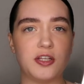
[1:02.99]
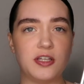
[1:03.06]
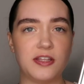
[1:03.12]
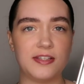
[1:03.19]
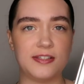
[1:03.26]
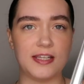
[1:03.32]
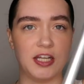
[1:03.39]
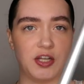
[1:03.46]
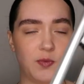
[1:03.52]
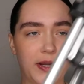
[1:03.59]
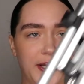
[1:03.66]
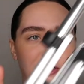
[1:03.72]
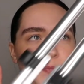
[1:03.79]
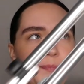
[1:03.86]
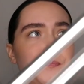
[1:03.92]
You can get this
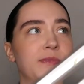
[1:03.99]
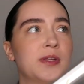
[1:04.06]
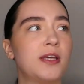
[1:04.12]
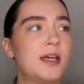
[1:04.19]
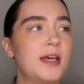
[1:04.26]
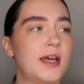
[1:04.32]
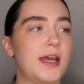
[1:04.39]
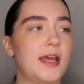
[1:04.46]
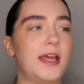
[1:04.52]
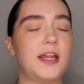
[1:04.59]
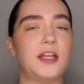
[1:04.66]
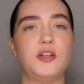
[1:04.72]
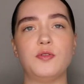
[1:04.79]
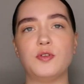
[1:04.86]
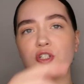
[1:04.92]
anywhere.
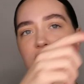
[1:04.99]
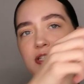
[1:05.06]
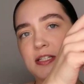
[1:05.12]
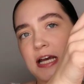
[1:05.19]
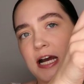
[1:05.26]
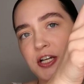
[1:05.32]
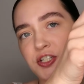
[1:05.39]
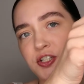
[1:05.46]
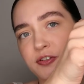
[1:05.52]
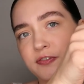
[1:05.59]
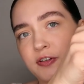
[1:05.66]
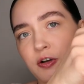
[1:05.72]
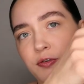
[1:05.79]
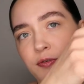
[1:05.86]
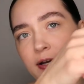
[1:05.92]
And you just attach your
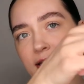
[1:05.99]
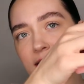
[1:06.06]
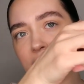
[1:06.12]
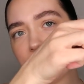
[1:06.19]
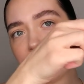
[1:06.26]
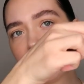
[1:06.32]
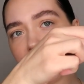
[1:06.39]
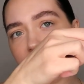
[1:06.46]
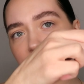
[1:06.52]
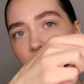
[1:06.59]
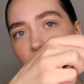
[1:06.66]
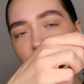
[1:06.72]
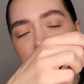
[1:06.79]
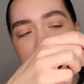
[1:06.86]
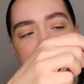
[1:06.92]
phone right here and it
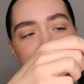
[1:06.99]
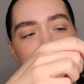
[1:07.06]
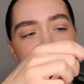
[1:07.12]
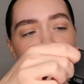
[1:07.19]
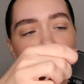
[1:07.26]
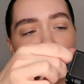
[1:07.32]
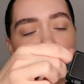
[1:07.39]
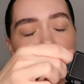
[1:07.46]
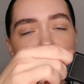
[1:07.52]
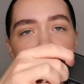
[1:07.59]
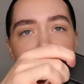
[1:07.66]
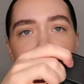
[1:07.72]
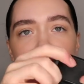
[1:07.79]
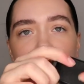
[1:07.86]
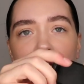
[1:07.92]
like opens up so you
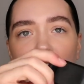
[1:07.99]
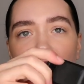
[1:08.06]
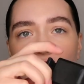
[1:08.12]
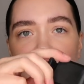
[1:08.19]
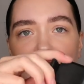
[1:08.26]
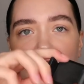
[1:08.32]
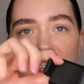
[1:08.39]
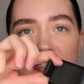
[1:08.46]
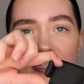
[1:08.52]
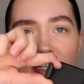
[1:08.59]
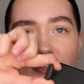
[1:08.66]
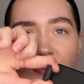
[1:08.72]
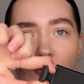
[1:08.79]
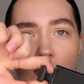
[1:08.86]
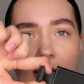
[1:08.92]
can adjust
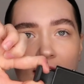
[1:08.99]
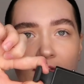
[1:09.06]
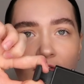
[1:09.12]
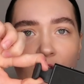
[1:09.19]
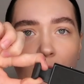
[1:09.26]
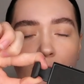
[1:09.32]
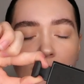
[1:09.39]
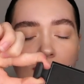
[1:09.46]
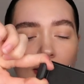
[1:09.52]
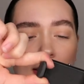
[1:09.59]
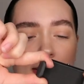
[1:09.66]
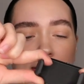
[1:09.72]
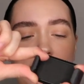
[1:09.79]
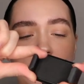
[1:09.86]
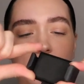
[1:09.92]
it if you have the
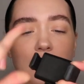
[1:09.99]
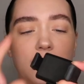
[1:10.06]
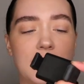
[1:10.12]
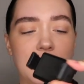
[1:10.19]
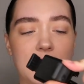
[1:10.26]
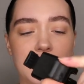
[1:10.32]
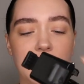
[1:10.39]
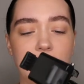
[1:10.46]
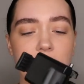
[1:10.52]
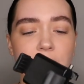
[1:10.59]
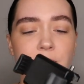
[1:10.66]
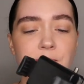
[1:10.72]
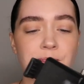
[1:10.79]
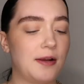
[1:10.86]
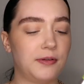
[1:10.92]
plus or
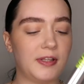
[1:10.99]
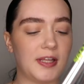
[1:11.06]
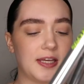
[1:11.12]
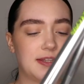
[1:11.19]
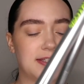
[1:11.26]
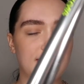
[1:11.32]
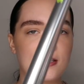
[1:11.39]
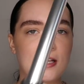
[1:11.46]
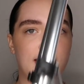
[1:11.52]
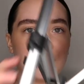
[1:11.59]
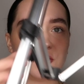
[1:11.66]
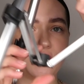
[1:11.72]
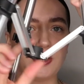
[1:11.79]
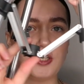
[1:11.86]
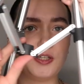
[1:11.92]
anything. I really like this. I
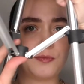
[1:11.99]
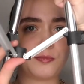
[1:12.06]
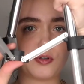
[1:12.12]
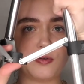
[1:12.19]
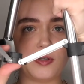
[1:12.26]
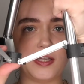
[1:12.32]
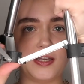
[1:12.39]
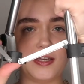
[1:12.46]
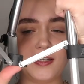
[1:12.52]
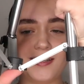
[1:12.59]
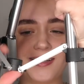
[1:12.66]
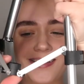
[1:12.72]
actually broke it.